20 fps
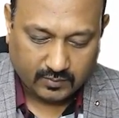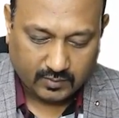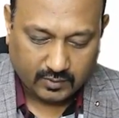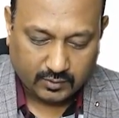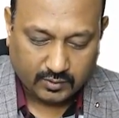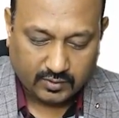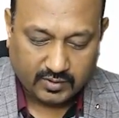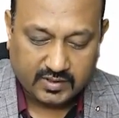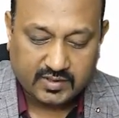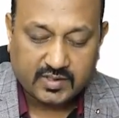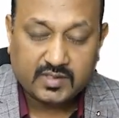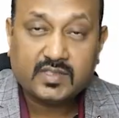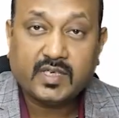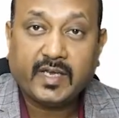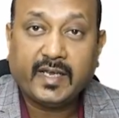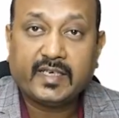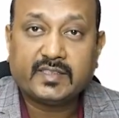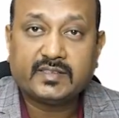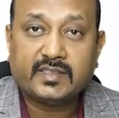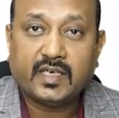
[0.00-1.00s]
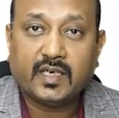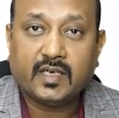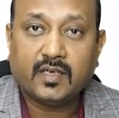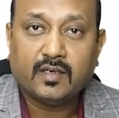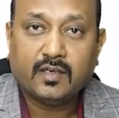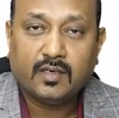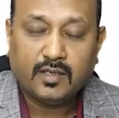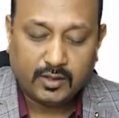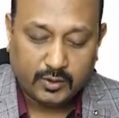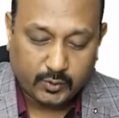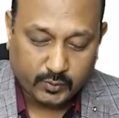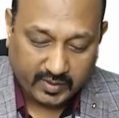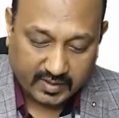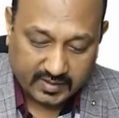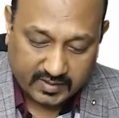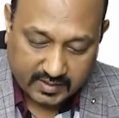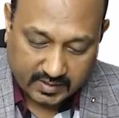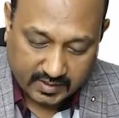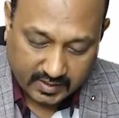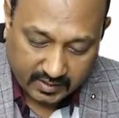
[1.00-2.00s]
so this is the X-ray, you can
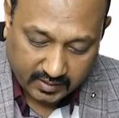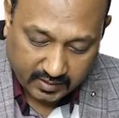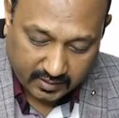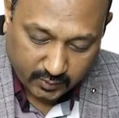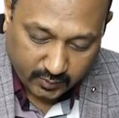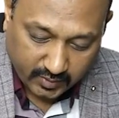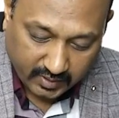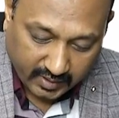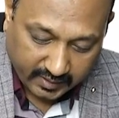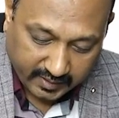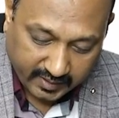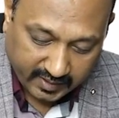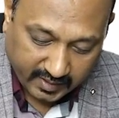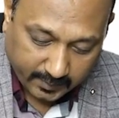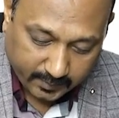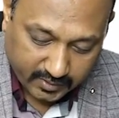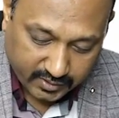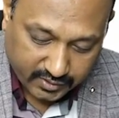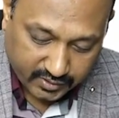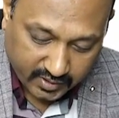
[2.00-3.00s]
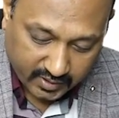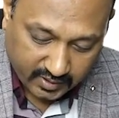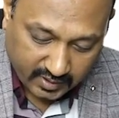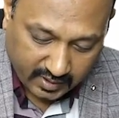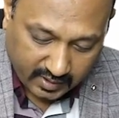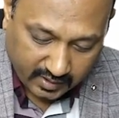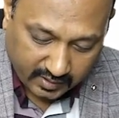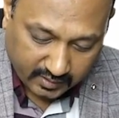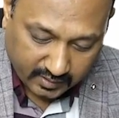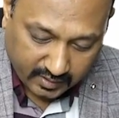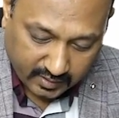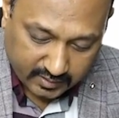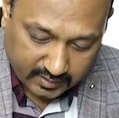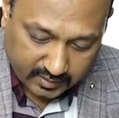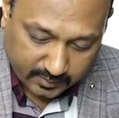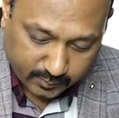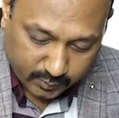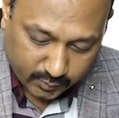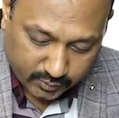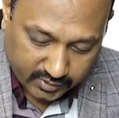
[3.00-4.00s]
see, you can again appreciate there is a
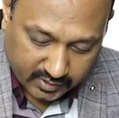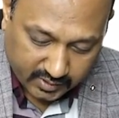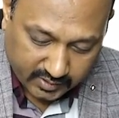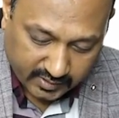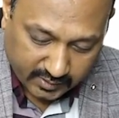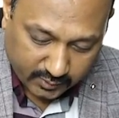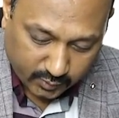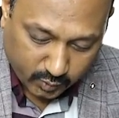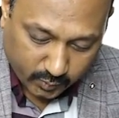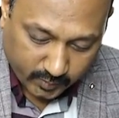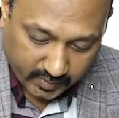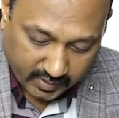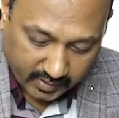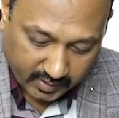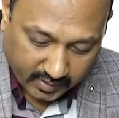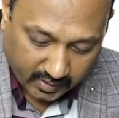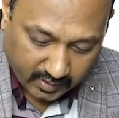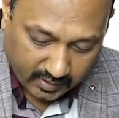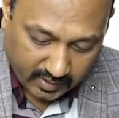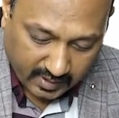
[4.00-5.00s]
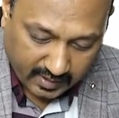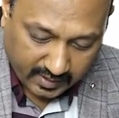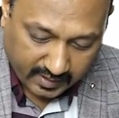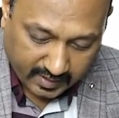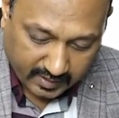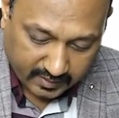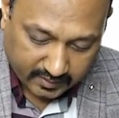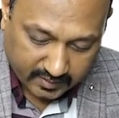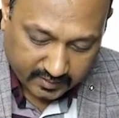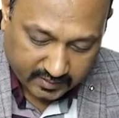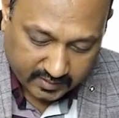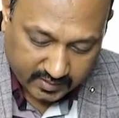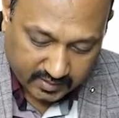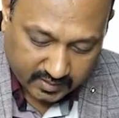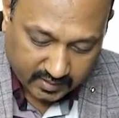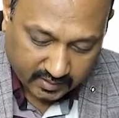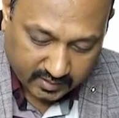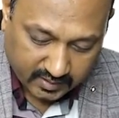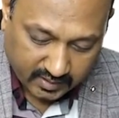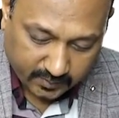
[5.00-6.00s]
posterior tubercle, and this is
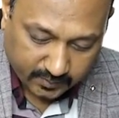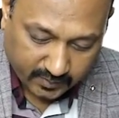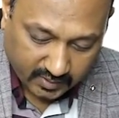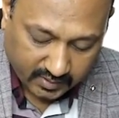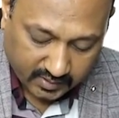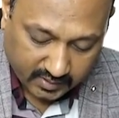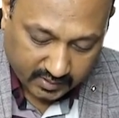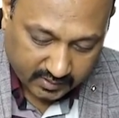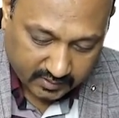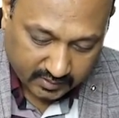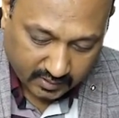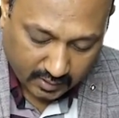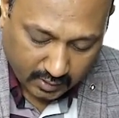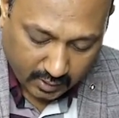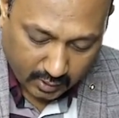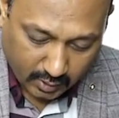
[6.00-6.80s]
nothing but it is a